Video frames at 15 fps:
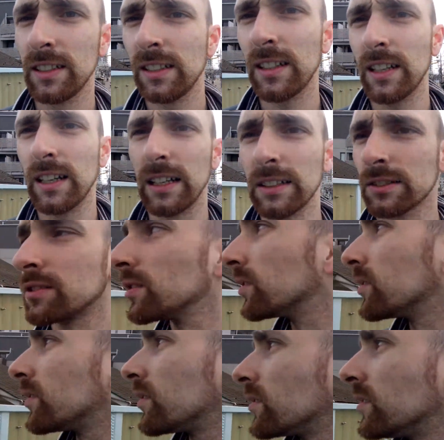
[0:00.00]
and
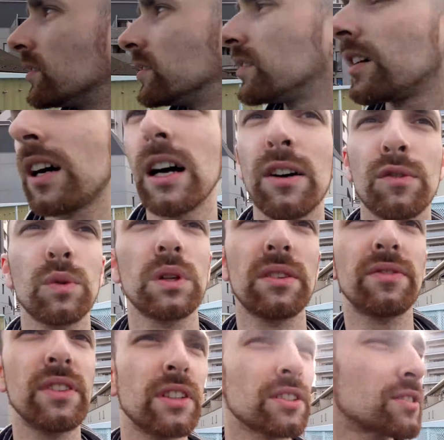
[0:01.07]
so I will
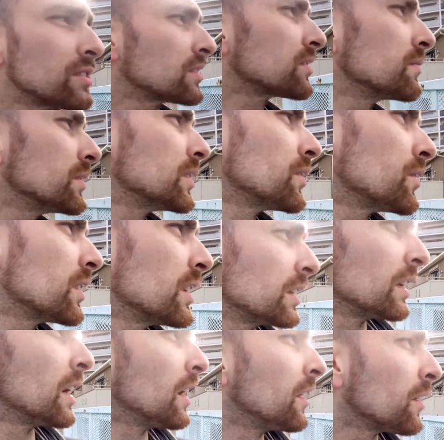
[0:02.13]
finish this video here
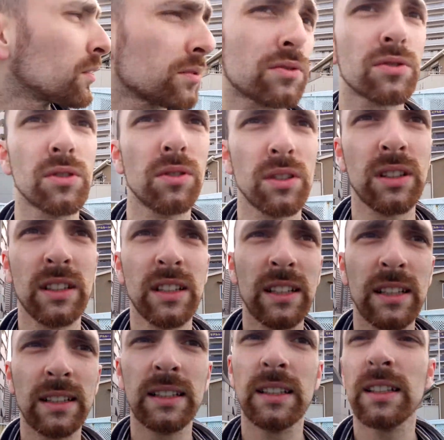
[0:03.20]
also.
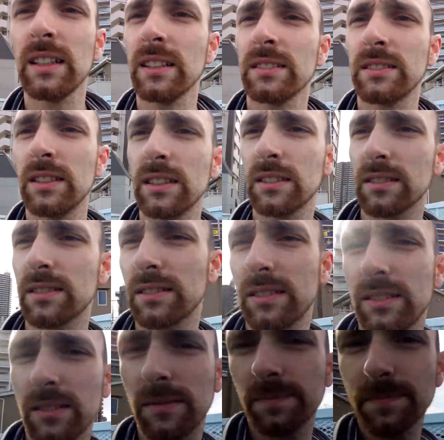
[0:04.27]
Yes,
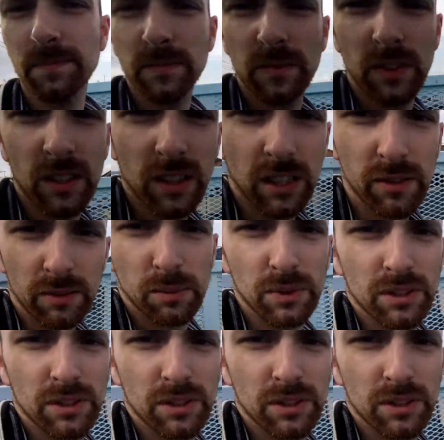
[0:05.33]
everybody